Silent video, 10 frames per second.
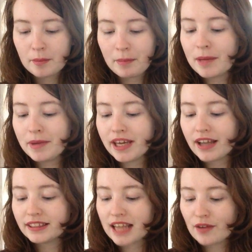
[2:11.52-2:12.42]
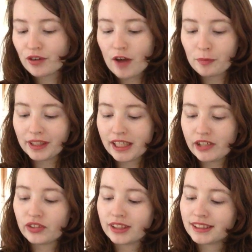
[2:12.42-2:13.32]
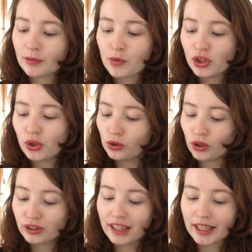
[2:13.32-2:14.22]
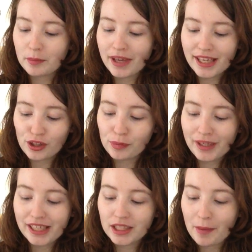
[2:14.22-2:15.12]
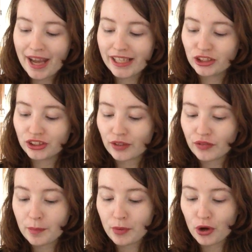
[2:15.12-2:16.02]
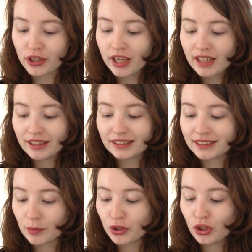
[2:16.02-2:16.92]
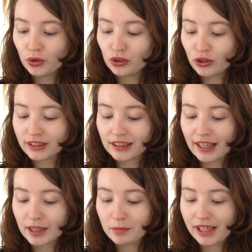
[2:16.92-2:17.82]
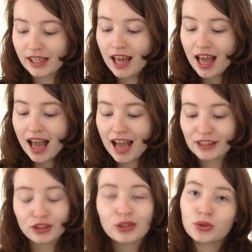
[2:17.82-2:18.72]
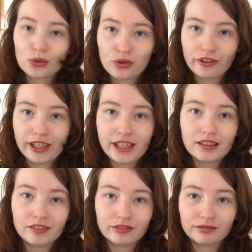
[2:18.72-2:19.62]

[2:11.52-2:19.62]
maybe I'd never have believed that someone who looked like me could be in the pages of the book, that someone who looked like me had a story.